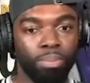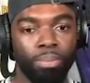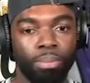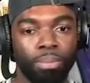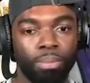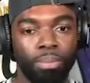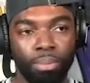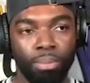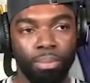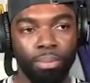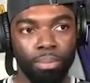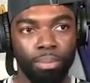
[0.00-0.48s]

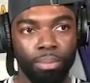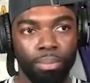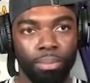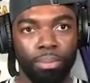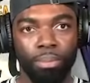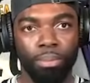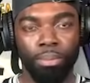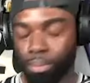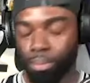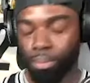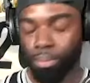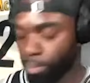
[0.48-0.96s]

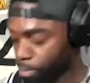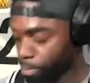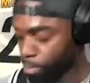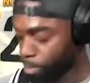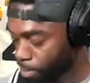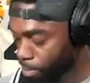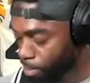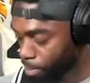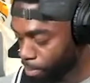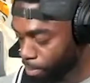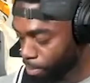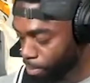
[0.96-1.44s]

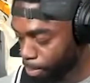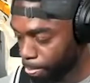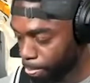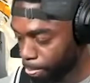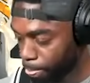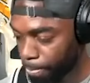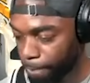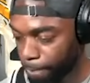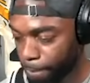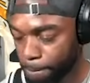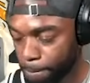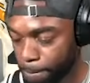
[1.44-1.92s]

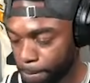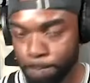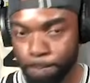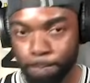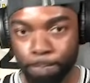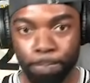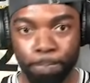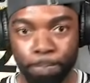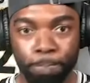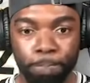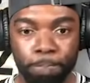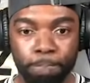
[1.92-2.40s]

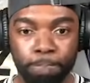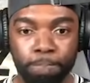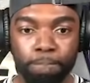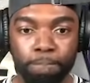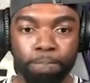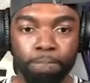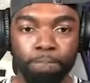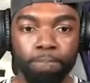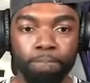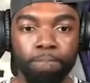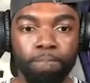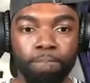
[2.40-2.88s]

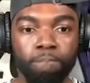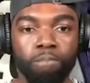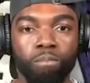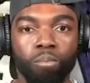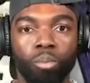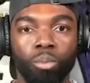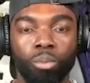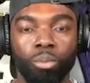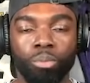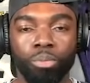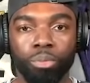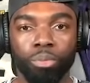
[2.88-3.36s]

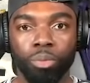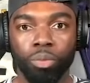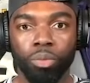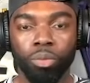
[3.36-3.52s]
No words are spoken by the person on screen.